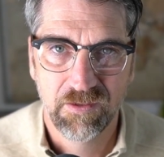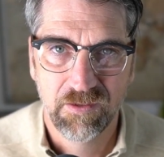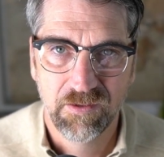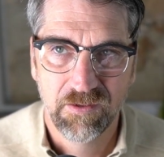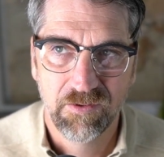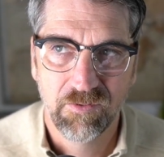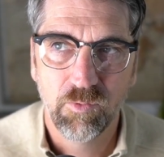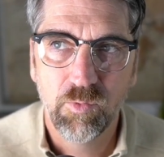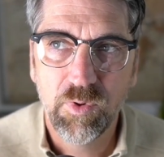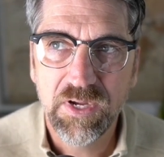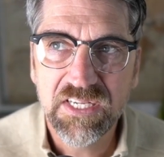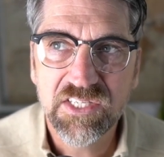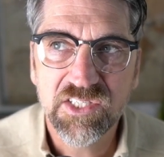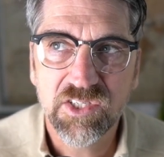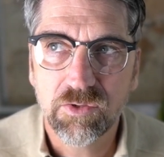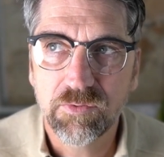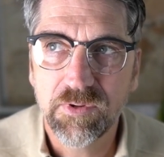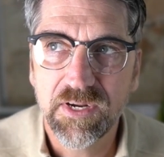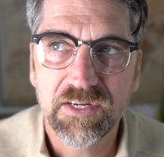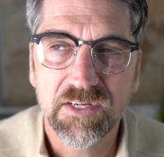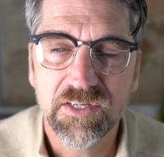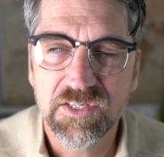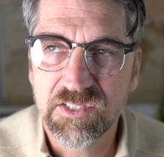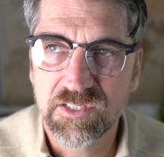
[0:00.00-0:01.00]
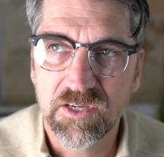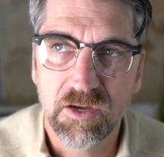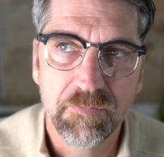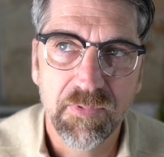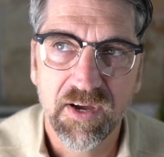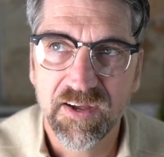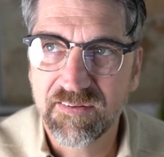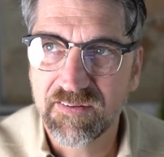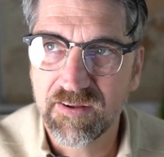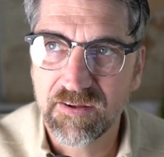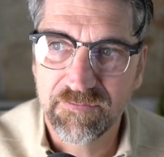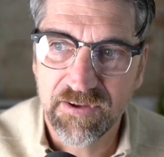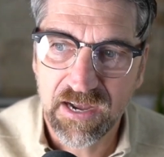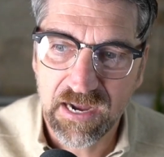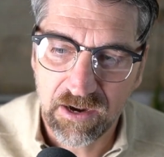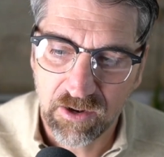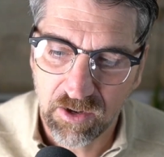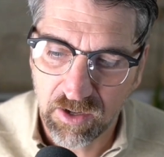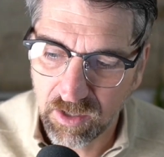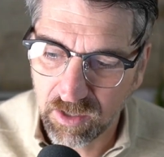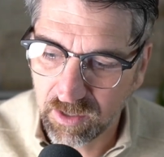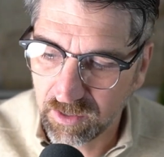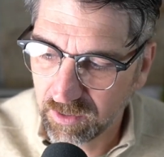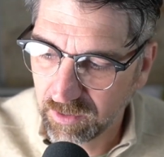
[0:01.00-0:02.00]
We surrender so much of
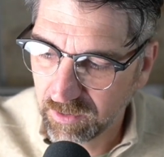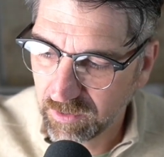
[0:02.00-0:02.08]
our